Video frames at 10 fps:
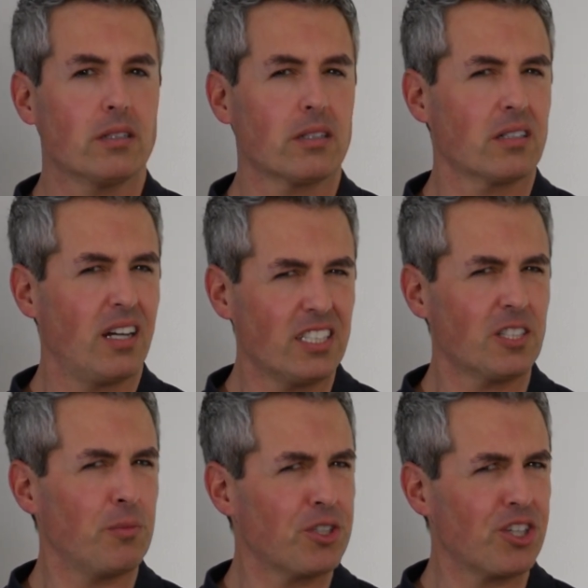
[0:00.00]
a
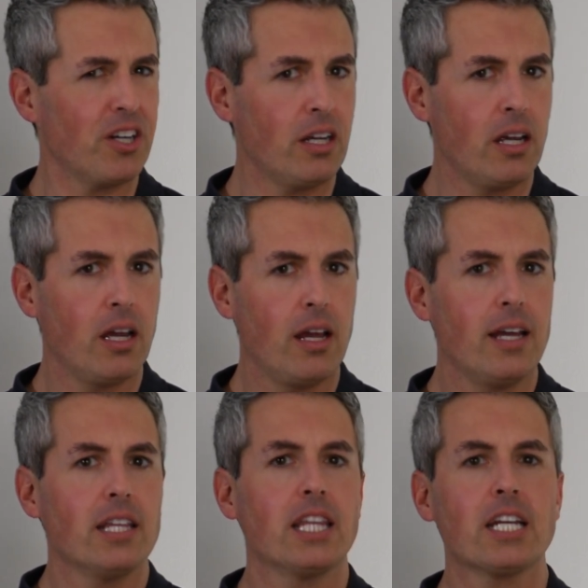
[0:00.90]
customer journey?
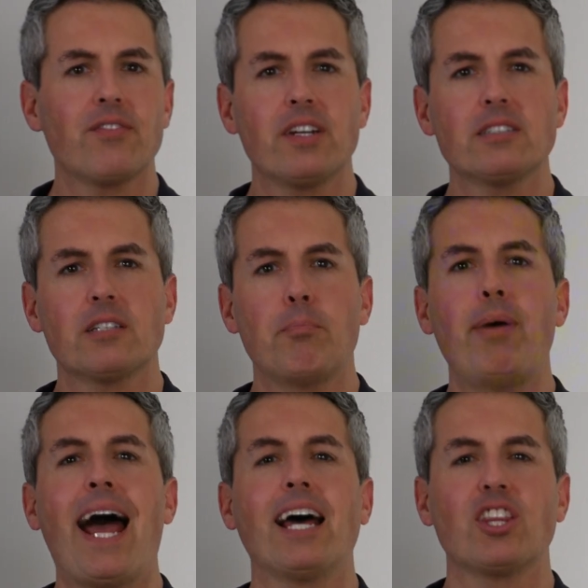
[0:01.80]
Think of it as the
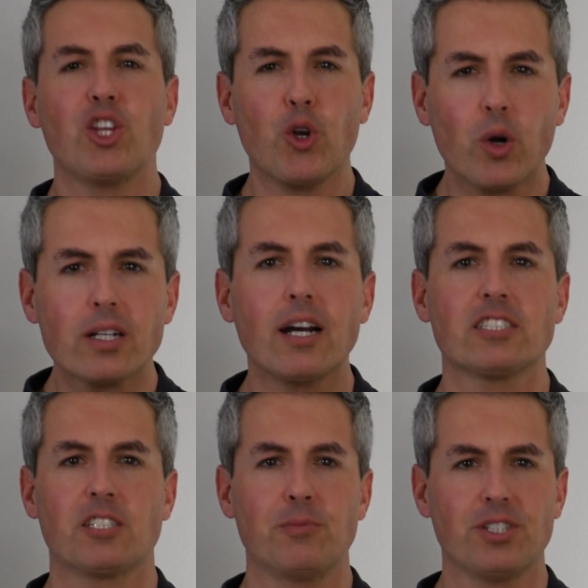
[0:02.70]
path your
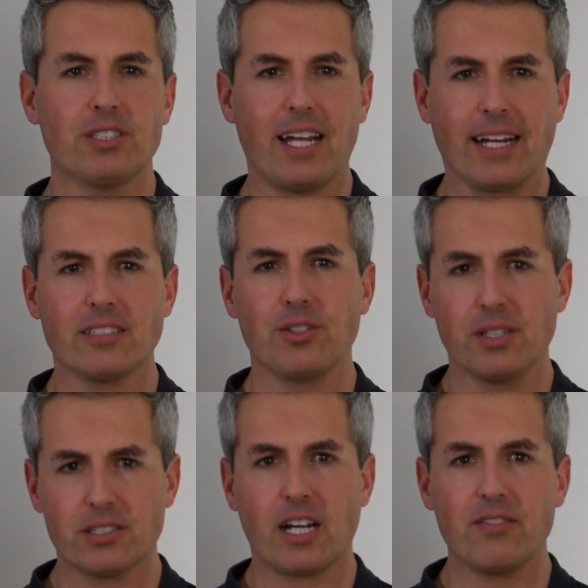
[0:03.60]
customers take to
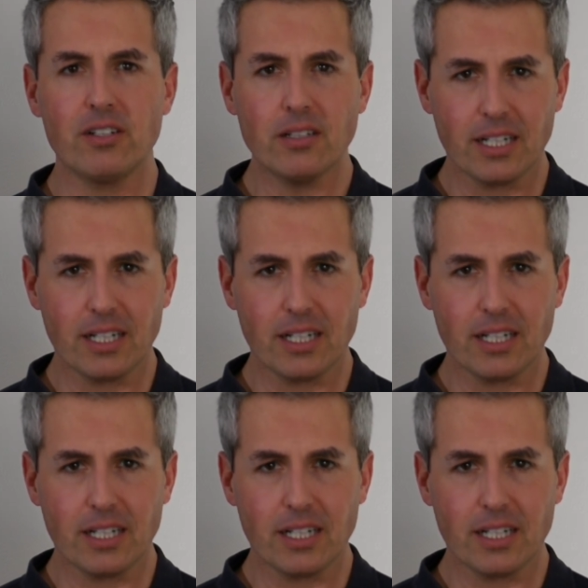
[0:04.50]
discover,